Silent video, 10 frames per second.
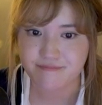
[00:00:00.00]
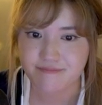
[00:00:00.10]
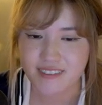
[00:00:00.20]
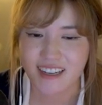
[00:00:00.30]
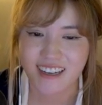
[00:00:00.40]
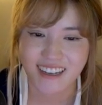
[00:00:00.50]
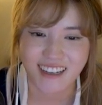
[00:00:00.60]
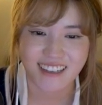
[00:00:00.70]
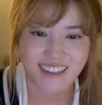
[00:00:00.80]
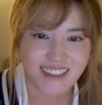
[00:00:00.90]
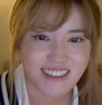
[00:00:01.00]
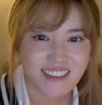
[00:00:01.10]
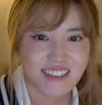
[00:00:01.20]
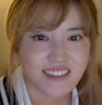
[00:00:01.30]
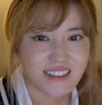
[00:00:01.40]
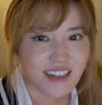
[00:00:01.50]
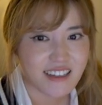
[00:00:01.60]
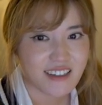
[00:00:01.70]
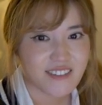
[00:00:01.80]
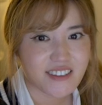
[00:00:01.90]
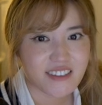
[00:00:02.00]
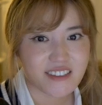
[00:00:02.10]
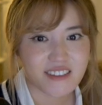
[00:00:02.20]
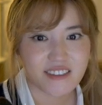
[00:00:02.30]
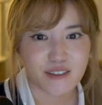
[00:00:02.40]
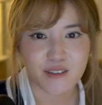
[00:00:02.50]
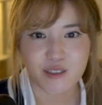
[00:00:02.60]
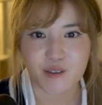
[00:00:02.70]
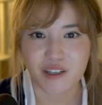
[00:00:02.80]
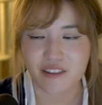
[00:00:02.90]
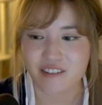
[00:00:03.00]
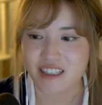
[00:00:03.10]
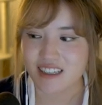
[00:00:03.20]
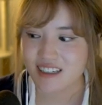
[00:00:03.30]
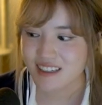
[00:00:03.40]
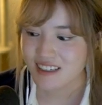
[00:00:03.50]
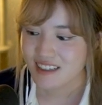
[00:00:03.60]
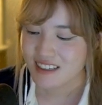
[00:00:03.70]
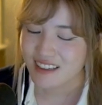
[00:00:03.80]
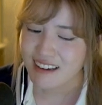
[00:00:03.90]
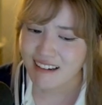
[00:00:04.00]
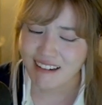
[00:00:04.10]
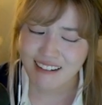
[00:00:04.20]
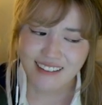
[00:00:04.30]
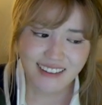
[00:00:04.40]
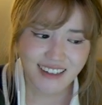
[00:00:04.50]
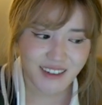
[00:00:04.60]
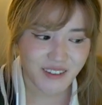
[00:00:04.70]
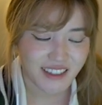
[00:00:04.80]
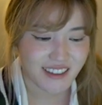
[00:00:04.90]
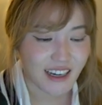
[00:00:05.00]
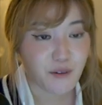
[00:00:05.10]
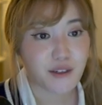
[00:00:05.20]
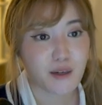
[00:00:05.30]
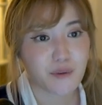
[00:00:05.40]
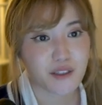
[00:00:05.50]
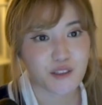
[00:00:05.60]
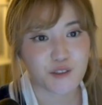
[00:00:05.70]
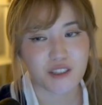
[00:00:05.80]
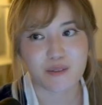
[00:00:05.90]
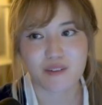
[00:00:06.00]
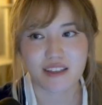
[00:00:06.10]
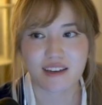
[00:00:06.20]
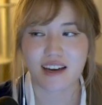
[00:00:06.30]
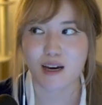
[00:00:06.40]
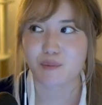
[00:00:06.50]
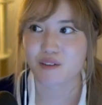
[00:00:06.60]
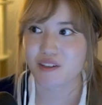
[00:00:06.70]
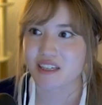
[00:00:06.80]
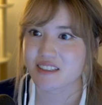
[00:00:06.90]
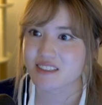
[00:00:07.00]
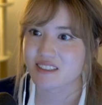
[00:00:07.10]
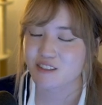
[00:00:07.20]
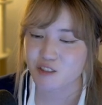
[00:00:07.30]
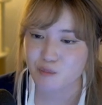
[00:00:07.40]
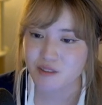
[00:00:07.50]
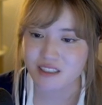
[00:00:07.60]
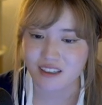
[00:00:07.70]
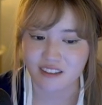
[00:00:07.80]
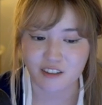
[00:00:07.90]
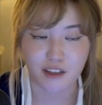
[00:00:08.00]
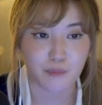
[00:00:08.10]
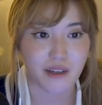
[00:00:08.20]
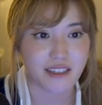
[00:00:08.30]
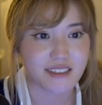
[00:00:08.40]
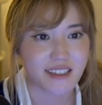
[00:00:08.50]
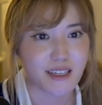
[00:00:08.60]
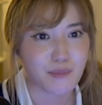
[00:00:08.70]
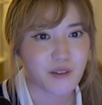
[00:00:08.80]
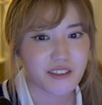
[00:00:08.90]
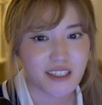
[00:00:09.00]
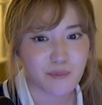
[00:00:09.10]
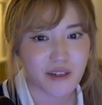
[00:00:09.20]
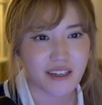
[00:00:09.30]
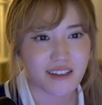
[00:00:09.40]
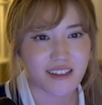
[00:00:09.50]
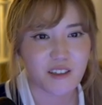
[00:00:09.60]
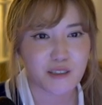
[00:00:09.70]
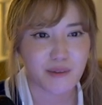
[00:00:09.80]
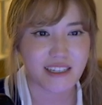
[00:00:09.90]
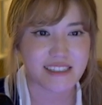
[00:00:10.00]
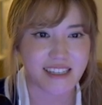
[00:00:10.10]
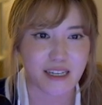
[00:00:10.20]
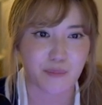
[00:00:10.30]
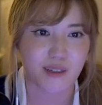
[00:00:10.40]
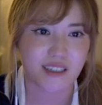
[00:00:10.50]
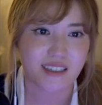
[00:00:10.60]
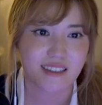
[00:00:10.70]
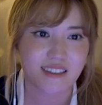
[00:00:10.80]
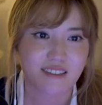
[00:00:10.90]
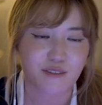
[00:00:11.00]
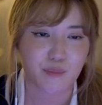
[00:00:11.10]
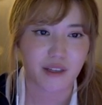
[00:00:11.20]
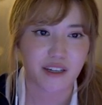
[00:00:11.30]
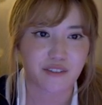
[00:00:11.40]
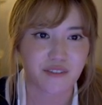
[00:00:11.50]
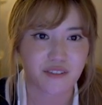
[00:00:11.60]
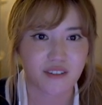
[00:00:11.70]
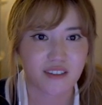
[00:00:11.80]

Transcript: I never knew you were going through it yeah and then i would i would come on stream with like a happy face stream was like literally my escape it was like my it was my escape from life